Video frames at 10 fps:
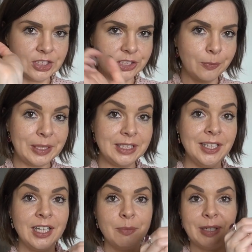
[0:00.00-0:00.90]
So I've been
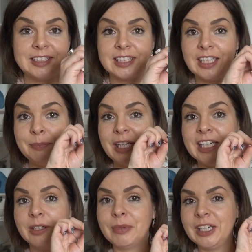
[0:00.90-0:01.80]
basically
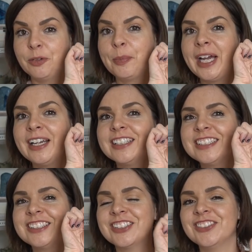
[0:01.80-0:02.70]
making up my little
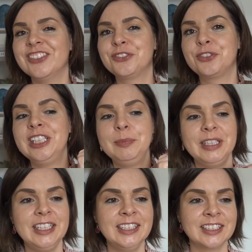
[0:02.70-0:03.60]
packs of
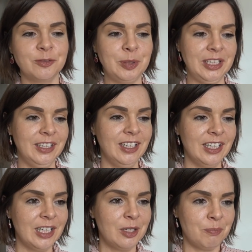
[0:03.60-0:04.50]
freebies. I've been
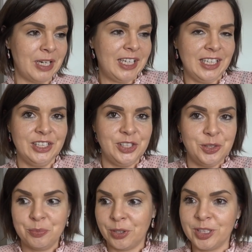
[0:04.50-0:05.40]
making
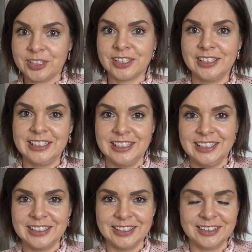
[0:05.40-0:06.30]
new product
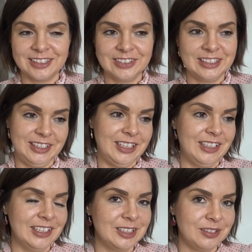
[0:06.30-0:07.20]
ideas, and yeah,
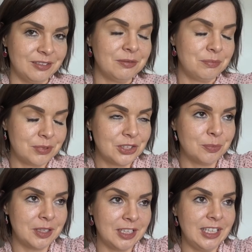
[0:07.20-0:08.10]
that's
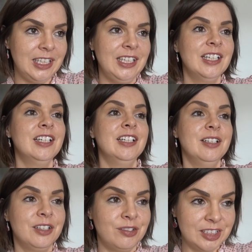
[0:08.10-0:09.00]
predominantly
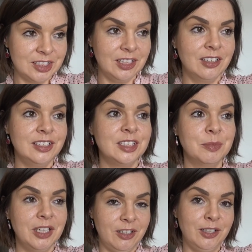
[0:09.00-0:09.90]

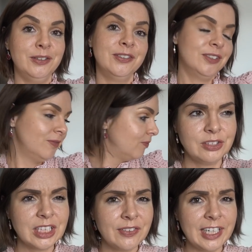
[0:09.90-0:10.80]
crystallised my life. It
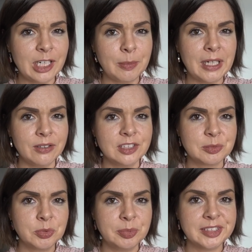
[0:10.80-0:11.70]
would definitely help out the
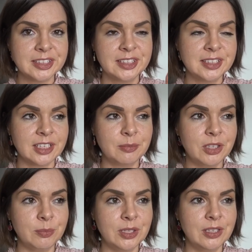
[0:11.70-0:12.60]
small businesses at the
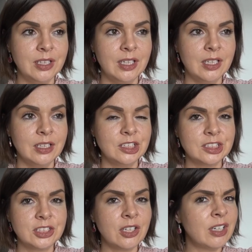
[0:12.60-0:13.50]
moment,
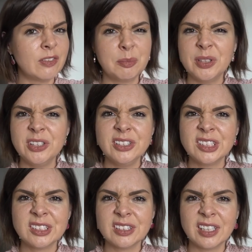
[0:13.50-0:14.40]
just to go and have a
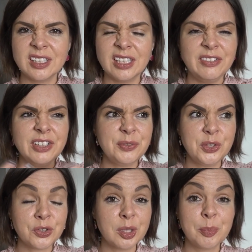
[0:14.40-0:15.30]
mooch. And even if you're
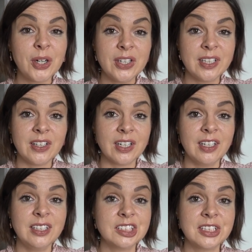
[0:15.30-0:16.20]
not going to buy anything, I
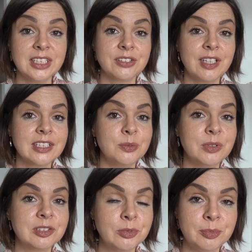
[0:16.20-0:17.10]
think just interacting
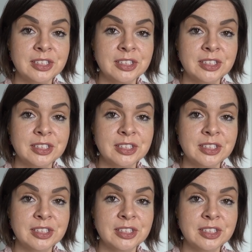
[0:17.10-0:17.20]
with small